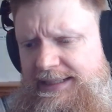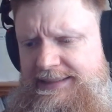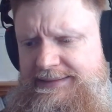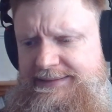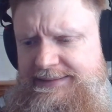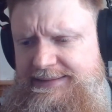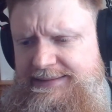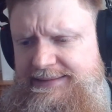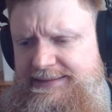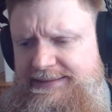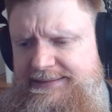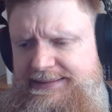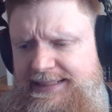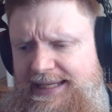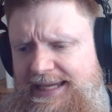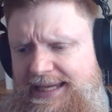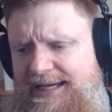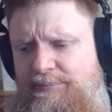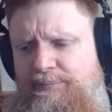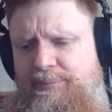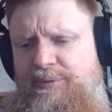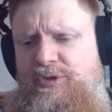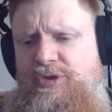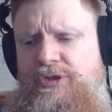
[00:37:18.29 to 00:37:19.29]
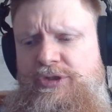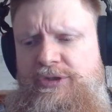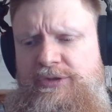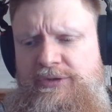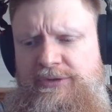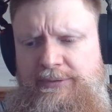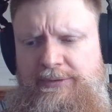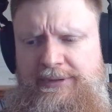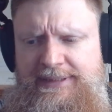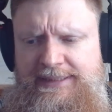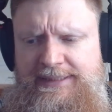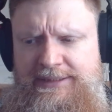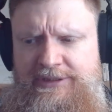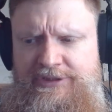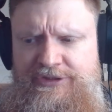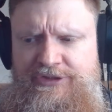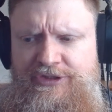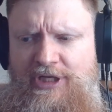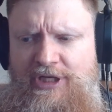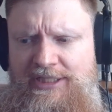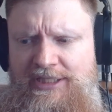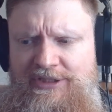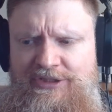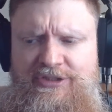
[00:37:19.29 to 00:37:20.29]
as an example, you
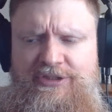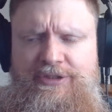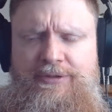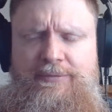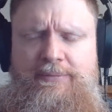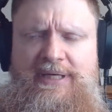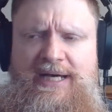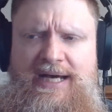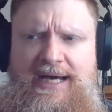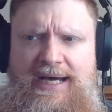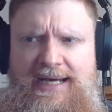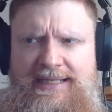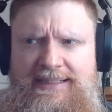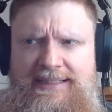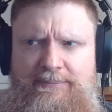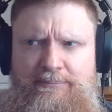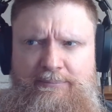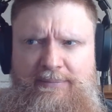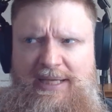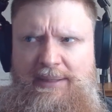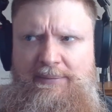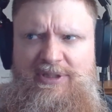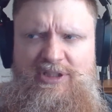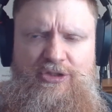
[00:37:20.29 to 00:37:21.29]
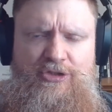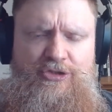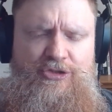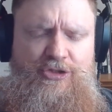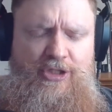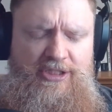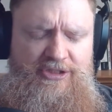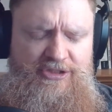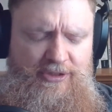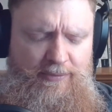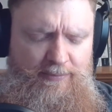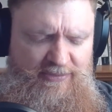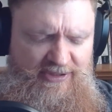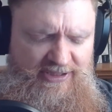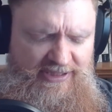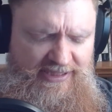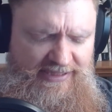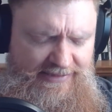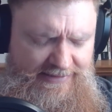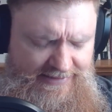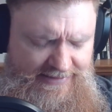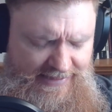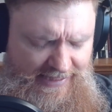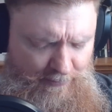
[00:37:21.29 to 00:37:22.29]
saw some, uh, maybe you saw something, an
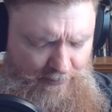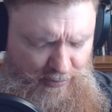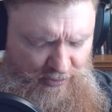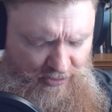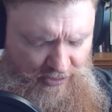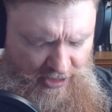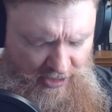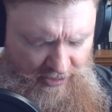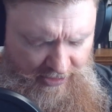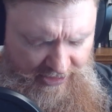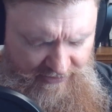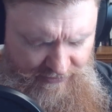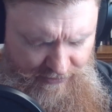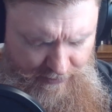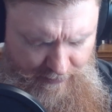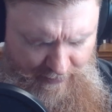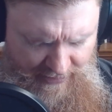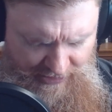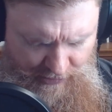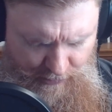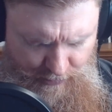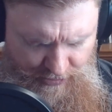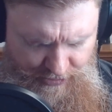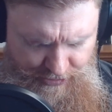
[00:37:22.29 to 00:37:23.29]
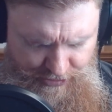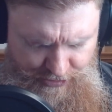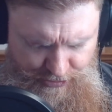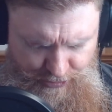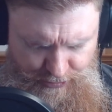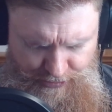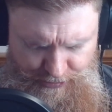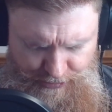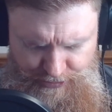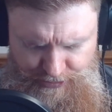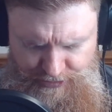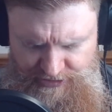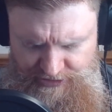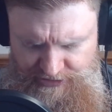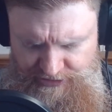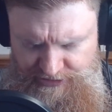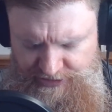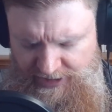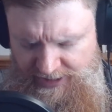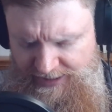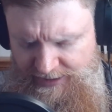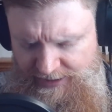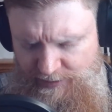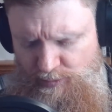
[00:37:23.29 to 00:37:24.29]
example I'll give from my career is there was this
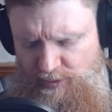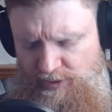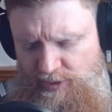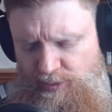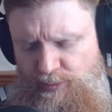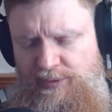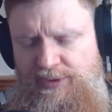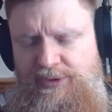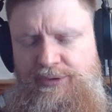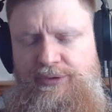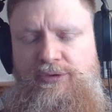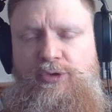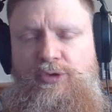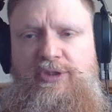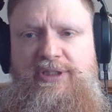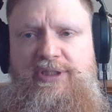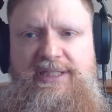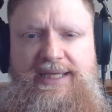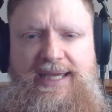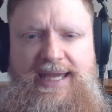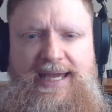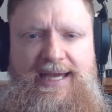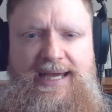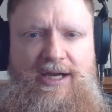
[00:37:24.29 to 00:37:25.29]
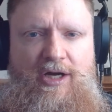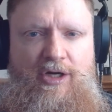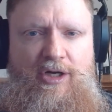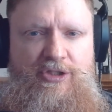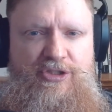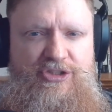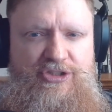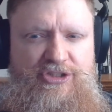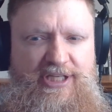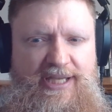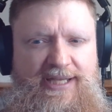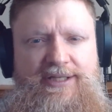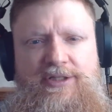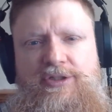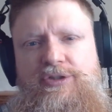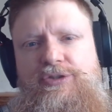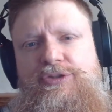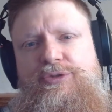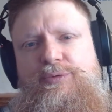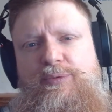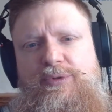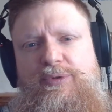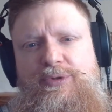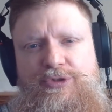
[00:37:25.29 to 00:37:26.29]
time where we were looking at ourselves
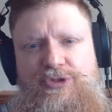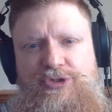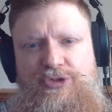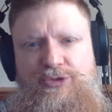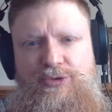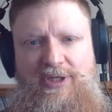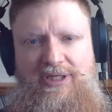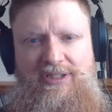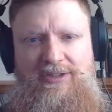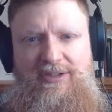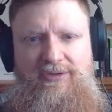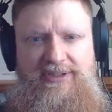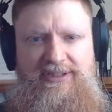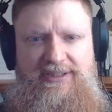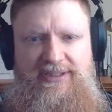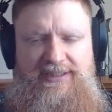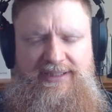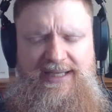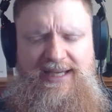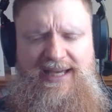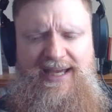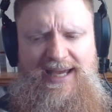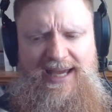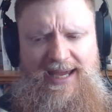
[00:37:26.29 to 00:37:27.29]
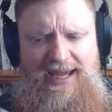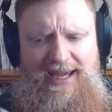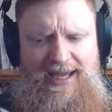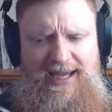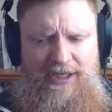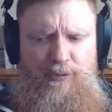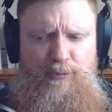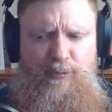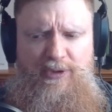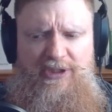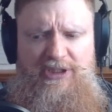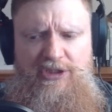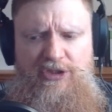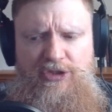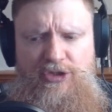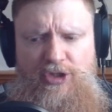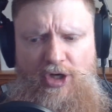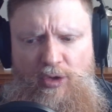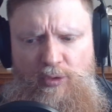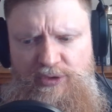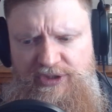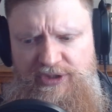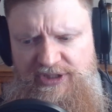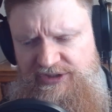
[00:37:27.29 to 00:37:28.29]
and we were struggling and we
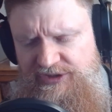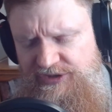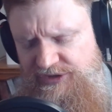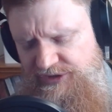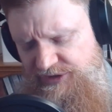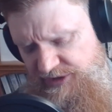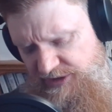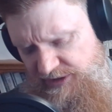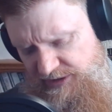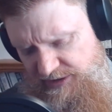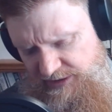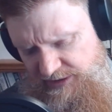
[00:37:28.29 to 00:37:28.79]
noticed